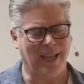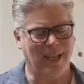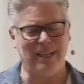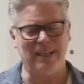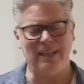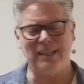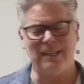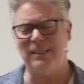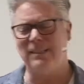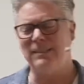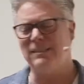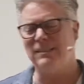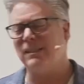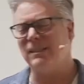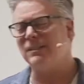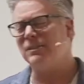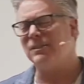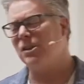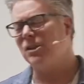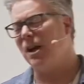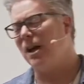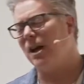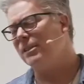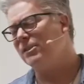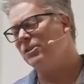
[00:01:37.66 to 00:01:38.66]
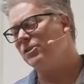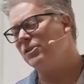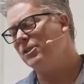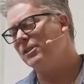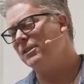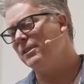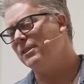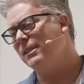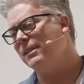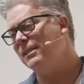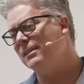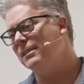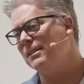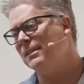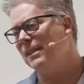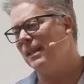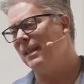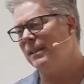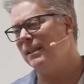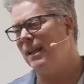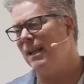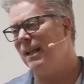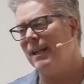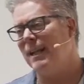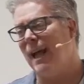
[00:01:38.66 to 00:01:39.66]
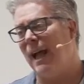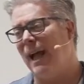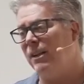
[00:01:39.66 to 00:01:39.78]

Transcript: And in his exhaustion, he said,